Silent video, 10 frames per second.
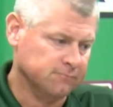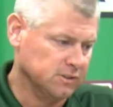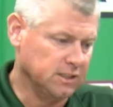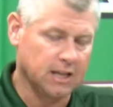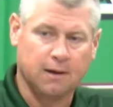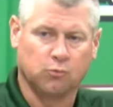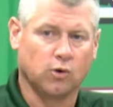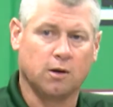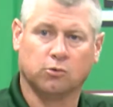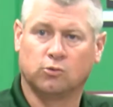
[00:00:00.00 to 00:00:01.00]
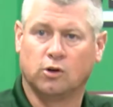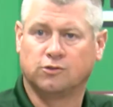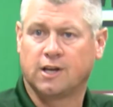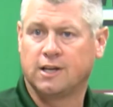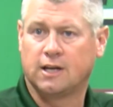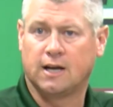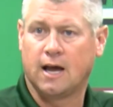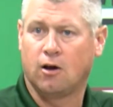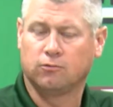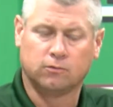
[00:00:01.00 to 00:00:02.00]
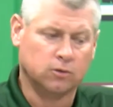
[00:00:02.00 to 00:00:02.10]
D-line were able to rotate in and out.